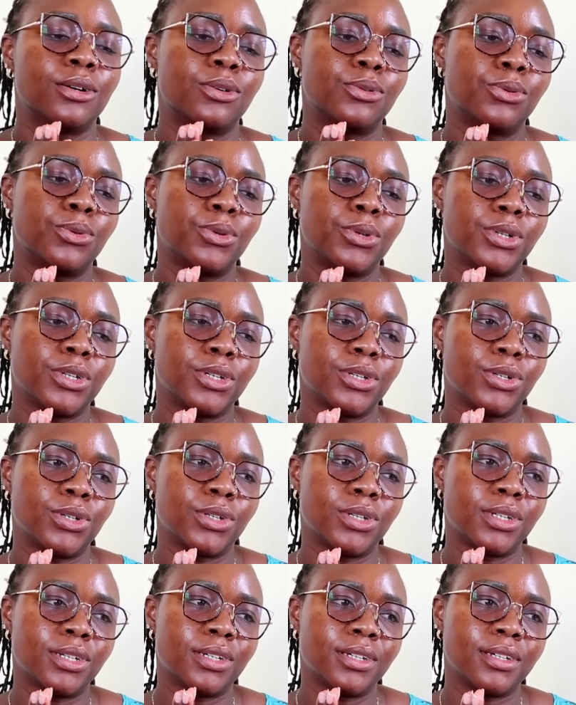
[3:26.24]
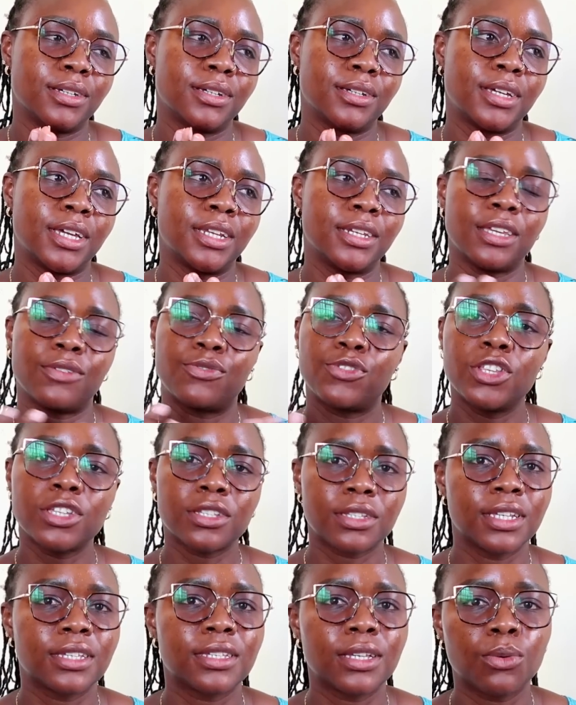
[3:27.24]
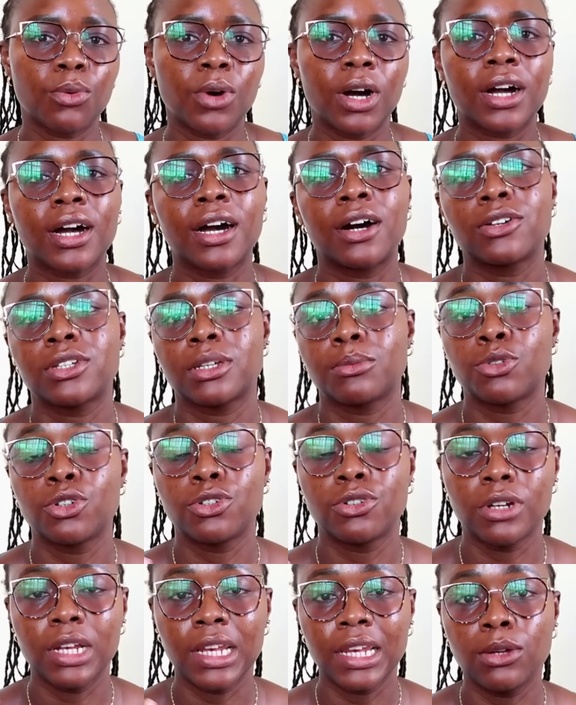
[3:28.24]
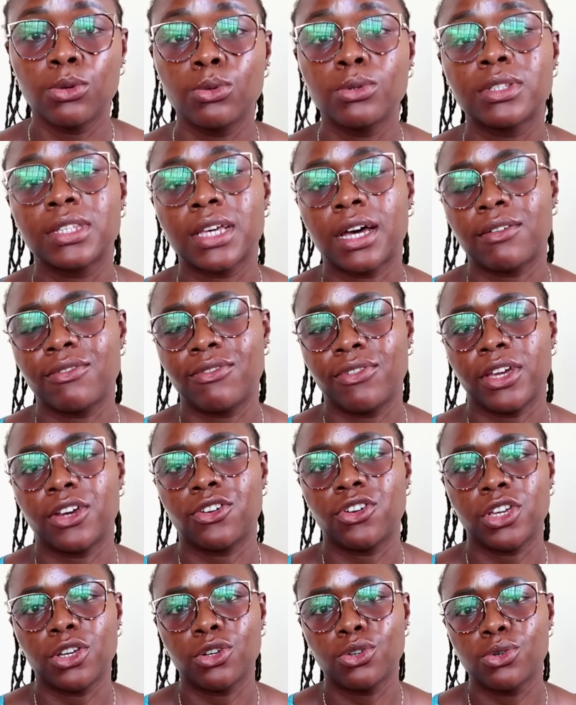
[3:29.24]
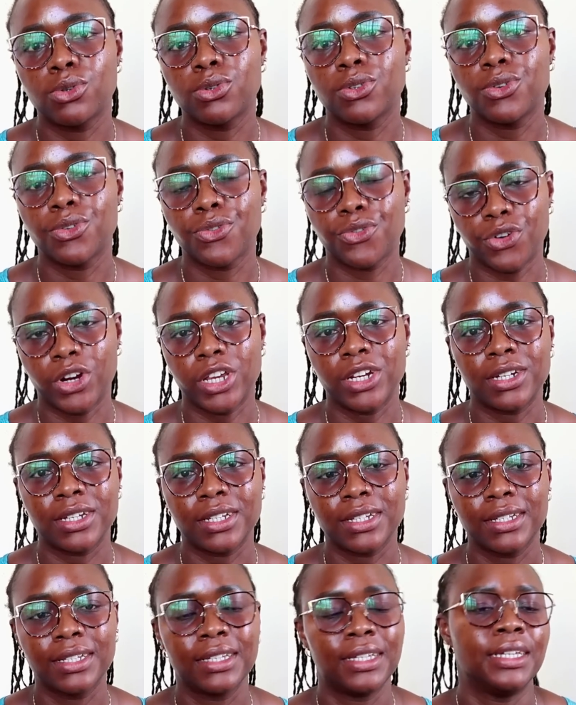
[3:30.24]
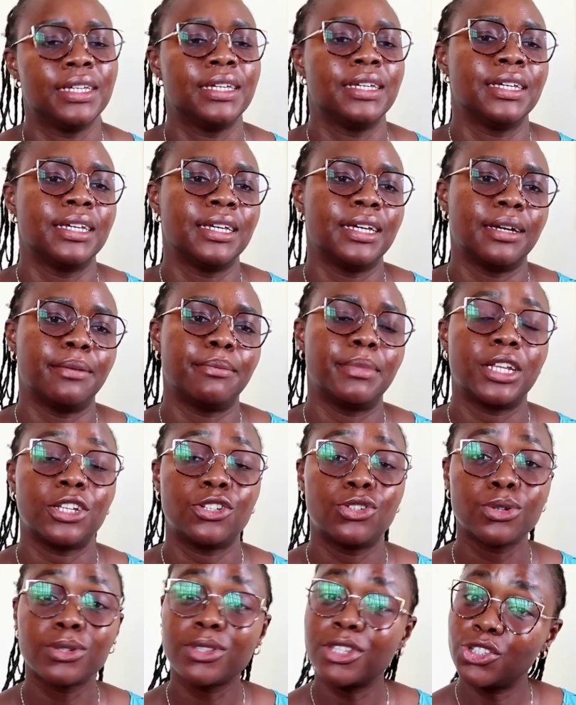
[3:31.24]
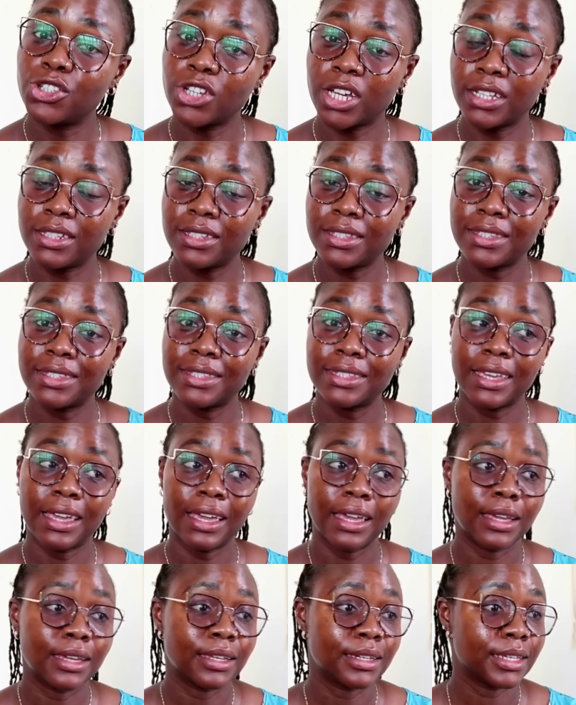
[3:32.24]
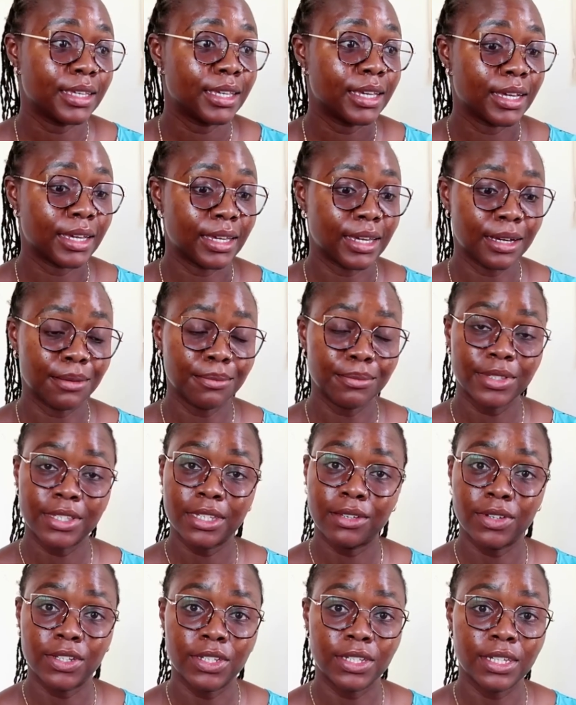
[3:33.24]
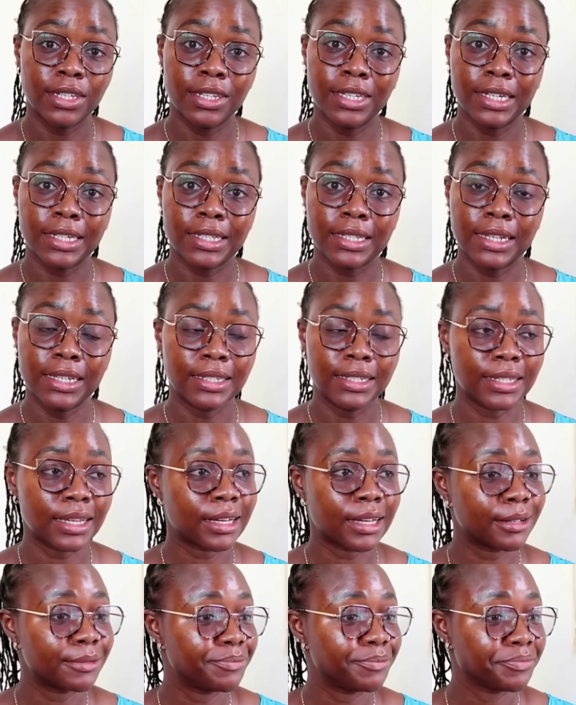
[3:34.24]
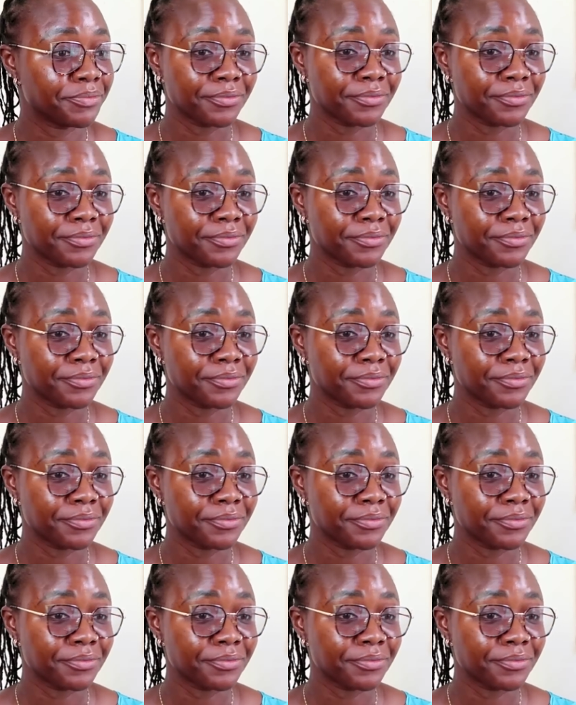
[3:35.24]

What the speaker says: And if this doesn't work out, I'm going to lose a very good friend. But I took the chance and here I am 17 years later,